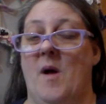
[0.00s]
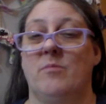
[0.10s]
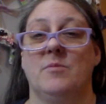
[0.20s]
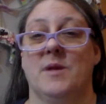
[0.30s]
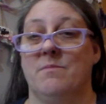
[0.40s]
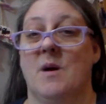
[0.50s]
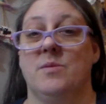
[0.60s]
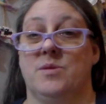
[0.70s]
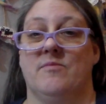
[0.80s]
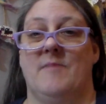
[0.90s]
probably
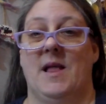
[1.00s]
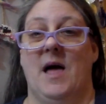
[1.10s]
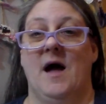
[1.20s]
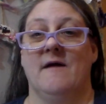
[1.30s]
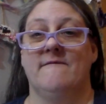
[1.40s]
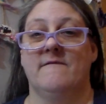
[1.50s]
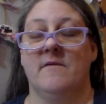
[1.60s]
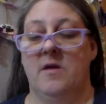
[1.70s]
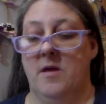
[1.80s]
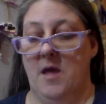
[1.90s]
most of my life.
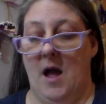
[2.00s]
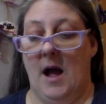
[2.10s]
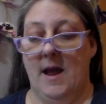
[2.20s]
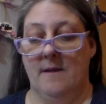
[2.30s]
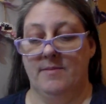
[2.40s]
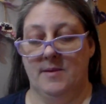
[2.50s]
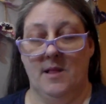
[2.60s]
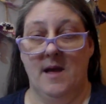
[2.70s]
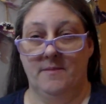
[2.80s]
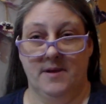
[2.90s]
I have
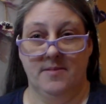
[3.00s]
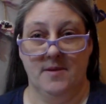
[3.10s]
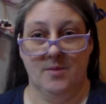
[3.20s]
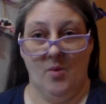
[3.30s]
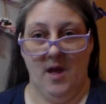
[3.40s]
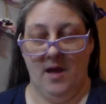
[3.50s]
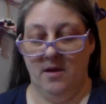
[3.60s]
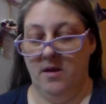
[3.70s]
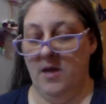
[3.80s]
slept in this way.